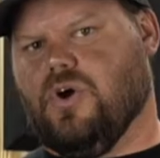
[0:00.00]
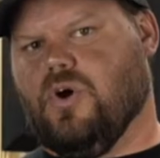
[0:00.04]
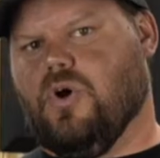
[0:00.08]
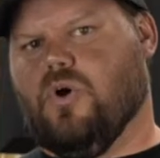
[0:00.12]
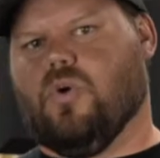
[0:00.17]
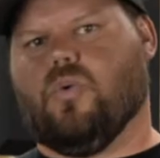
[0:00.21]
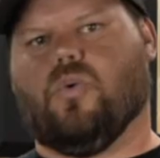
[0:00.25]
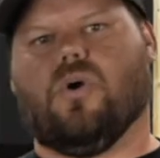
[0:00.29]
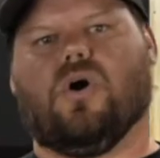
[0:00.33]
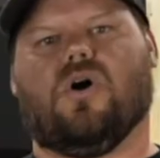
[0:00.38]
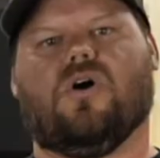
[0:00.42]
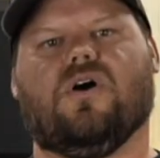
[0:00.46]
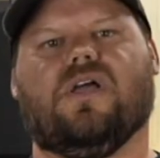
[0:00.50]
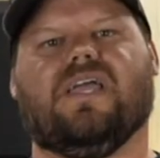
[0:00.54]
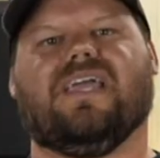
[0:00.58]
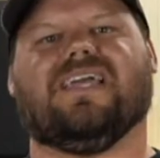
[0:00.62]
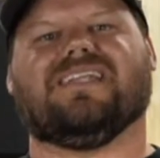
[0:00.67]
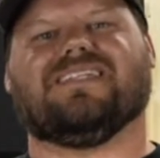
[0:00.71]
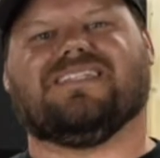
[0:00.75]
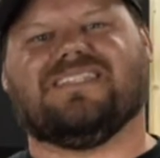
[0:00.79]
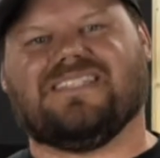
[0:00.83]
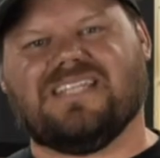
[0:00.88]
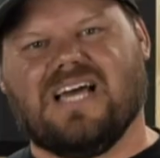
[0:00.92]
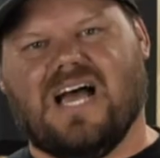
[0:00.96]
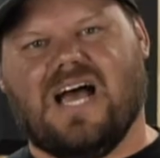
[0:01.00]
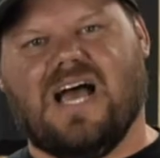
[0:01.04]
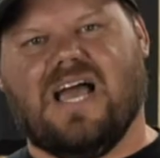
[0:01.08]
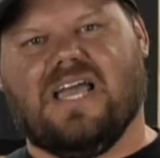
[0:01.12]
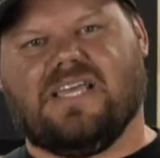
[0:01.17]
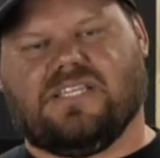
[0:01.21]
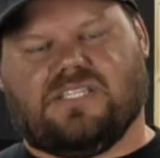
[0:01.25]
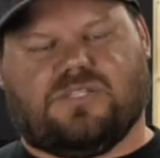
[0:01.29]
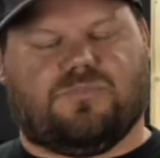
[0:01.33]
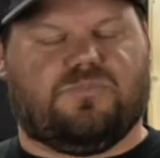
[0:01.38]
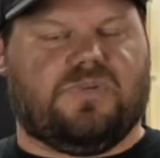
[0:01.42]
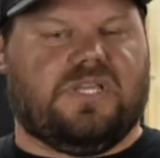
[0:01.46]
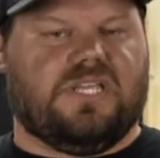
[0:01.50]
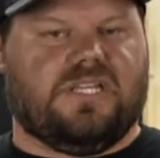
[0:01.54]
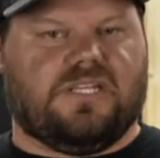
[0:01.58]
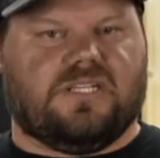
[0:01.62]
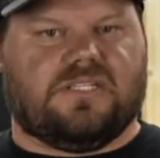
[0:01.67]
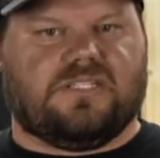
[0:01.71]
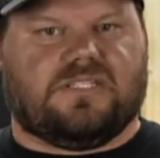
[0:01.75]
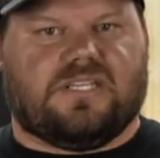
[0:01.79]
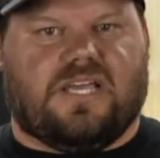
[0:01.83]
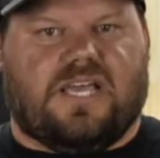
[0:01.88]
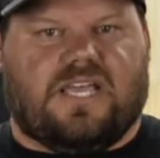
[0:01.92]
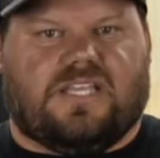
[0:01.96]
Well, being
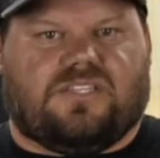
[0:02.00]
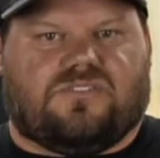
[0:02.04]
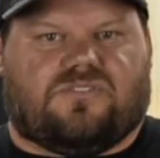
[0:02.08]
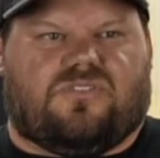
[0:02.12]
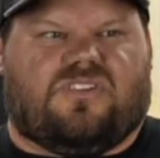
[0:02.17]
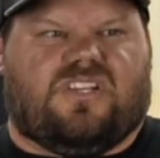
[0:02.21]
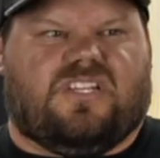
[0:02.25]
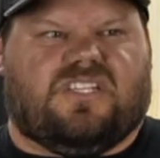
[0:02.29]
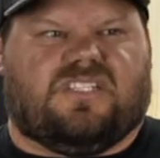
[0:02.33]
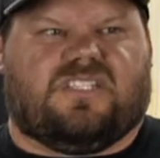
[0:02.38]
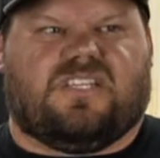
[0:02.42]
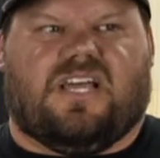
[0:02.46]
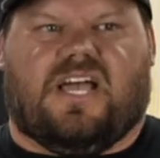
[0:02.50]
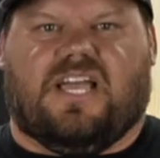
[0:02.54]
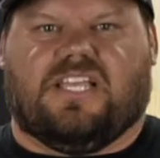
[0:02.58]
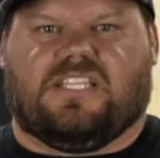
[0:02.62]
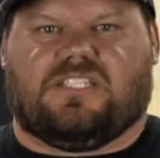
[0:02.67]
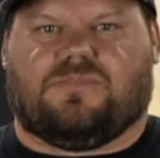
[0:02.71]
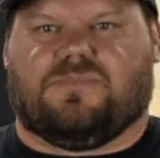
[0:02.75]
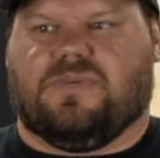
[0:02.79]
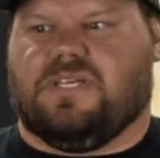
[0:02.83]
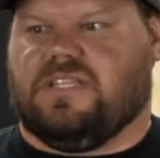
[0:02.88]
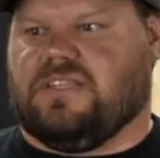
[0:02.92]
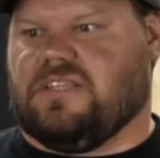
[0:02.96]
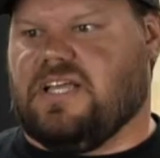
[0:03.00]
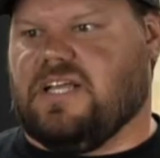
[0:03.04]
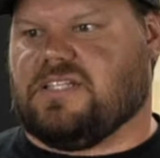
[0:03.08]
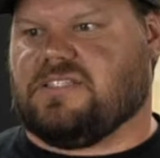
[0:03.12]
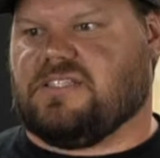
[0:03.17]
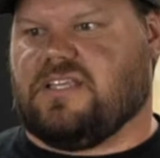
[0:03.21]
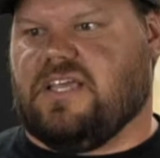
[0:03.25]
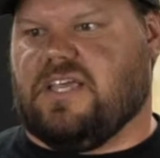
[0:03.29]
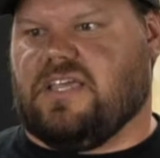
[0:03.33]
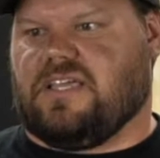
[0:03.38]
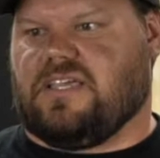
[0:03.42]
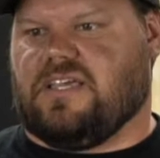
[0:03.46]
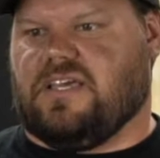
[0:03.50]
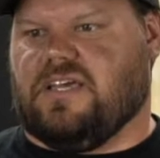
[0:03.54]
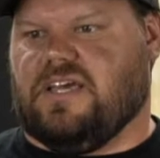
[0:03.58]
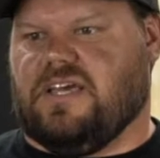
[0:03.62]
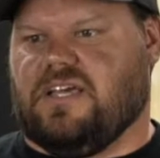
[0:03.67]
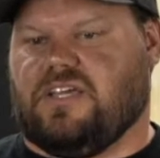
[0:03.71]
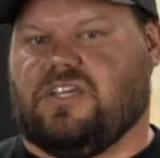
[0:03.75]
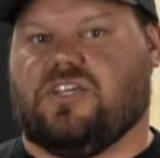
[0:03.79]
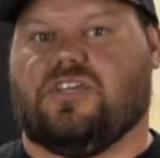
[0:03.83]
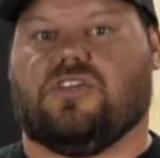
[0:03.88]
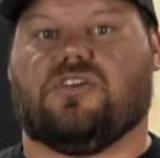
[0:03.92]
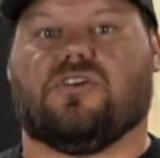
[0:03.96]
enticed or enticement, that's like
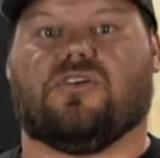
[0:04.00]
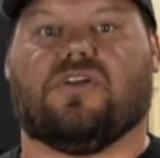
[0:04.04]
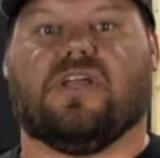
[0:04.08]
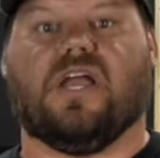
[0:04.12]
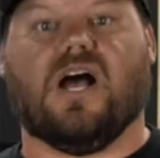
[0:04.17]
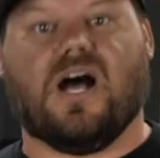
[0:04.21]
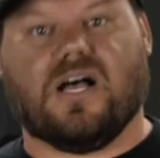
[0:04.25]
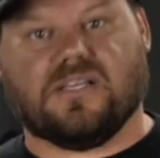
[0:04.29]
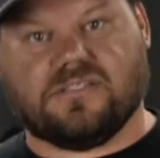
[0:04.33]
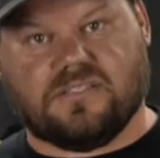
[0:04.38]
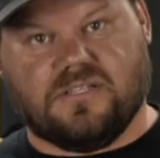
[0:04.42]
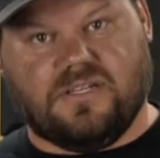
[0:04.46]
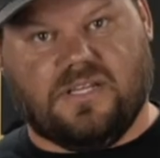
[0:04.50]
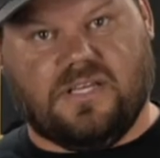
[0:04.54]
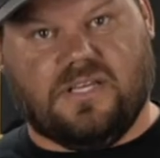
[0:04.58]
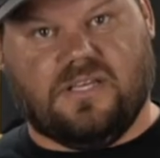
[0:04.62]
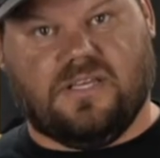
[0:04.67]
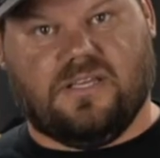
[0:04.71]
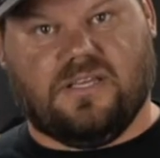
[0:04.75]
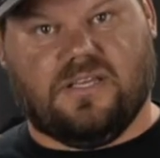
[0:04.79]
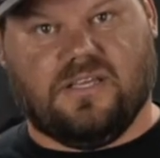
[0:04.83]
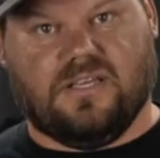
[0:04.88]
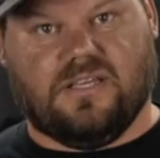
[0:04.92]
curiosity.